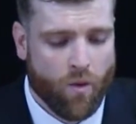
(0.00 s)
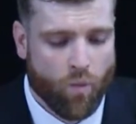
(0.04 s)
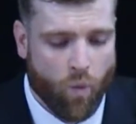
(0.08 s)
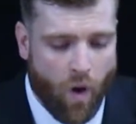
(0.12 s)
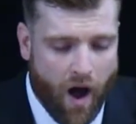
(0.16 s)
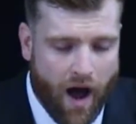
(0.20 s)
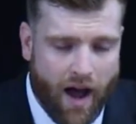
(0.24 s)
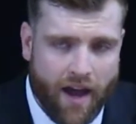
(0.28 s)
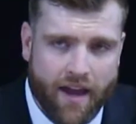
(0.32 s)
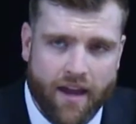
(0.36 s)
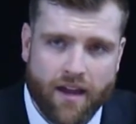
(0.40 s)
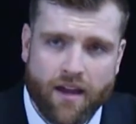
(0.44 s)

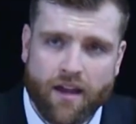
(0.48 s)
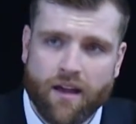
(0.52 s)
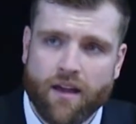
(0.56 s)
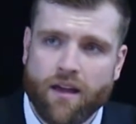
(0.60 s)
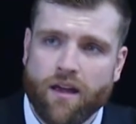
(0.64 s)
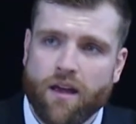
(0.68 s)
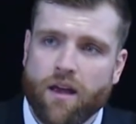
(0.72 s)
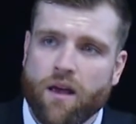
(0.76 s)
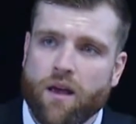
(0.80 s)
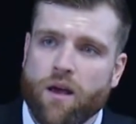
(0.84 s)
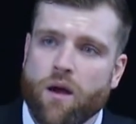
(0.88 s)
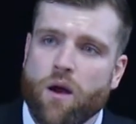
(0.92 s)
Why?
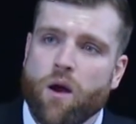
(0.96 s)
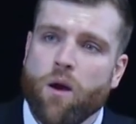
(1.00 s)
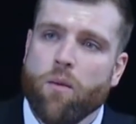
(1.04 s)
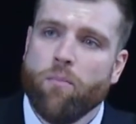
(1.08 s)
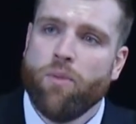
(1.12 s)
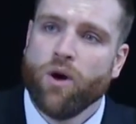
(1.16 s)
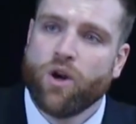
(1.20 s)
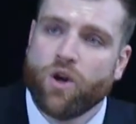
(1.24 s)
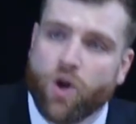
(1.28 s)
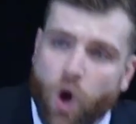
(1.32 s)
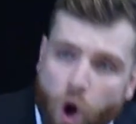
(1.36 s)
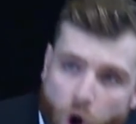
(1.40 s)

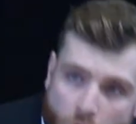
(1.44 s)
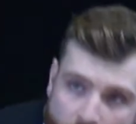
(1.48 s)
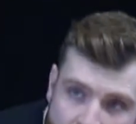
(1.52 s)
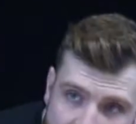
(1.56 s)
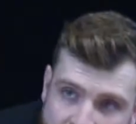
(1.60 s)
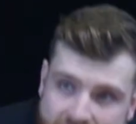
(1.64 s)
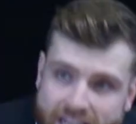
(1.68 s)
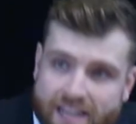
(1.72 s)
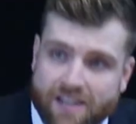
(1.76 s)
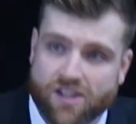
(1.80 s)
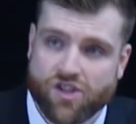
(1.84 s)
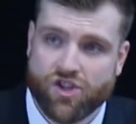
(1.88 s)

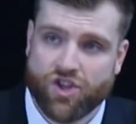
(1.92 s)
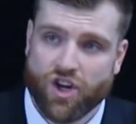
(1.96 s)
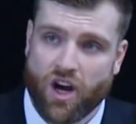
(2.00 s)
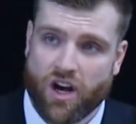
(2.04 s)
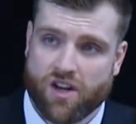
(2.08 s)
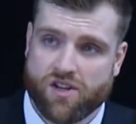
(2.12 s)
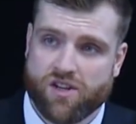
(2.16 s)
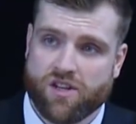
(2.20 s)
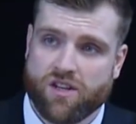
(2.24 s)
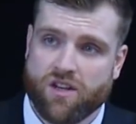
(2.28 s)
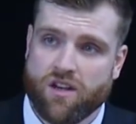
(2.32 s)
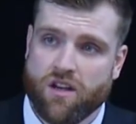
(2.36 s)
Because he is
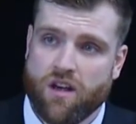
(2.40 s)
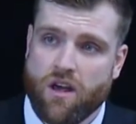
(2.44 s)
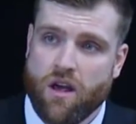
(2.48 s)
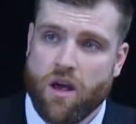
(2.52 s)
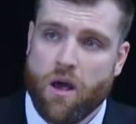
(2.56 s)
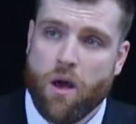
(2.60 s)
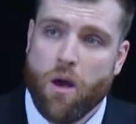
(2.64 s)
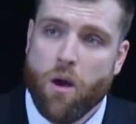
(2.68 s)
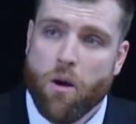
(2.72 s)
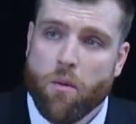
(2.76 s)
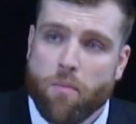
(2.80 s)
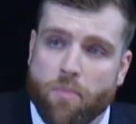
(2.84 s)
just,
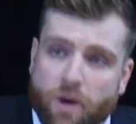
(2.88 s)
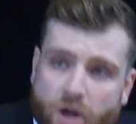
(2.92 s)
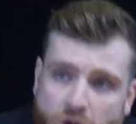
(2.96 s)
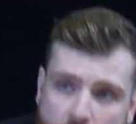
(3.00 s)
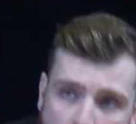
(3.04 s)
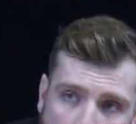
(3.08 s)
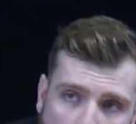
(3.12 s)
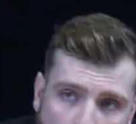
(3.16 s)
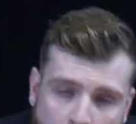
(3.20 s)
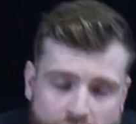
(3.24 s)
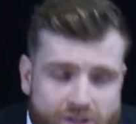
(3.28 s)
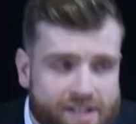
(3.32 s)

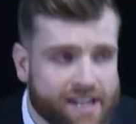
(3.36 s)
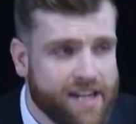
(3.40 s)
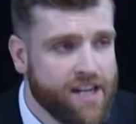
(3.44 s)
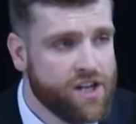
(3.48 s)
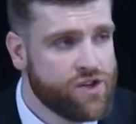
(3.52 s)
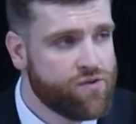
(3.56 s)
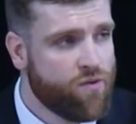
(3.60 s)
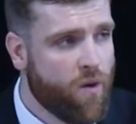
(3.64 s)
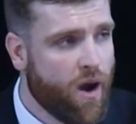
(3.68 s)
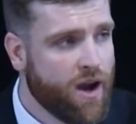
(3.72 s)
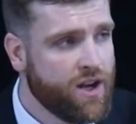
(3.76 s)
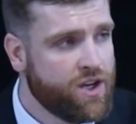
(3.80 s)
because
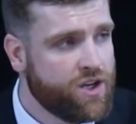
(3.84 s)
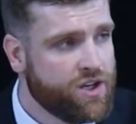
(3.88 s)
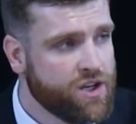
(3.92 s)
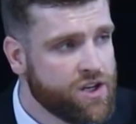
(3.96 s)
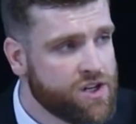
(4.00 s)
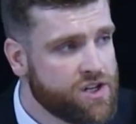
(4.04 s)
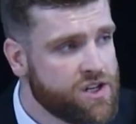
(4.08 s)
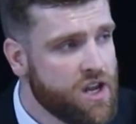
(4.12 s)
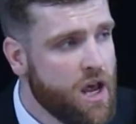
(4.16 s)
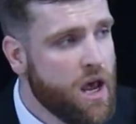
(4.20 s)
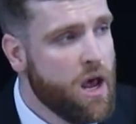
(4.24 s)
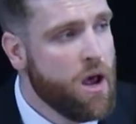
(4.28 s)
he is
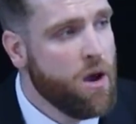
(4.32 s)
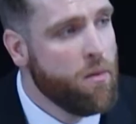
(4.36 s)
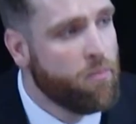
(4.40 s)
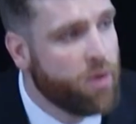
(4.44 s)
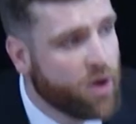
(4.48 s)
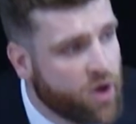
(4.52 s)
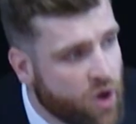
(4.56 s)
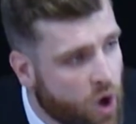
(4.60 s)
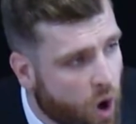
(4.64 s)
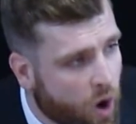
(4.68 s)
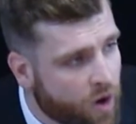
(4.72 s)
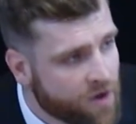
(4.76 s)
righteous,
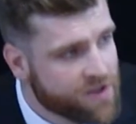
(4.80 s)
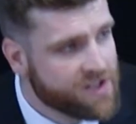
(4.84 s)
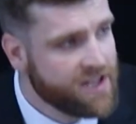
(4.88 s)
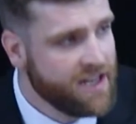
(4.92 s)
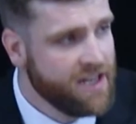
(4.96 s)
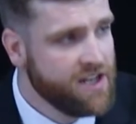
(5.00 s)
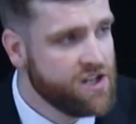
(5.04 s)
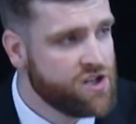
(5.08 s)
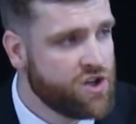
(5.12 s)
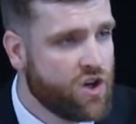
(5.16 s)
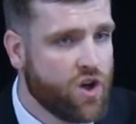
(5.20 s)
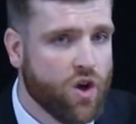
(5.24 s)
because
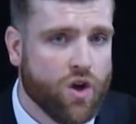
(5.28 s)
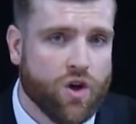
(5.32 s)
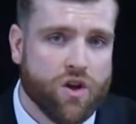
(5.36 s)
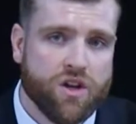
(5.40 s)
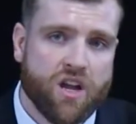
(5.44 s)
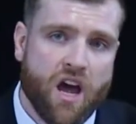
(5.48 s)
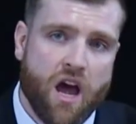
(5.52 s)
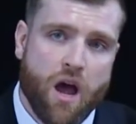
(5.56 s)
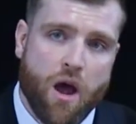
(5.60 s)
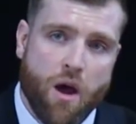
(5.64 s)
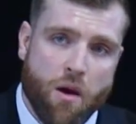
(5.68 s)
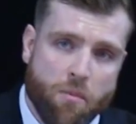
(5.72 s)
he is
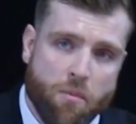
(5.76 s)
good,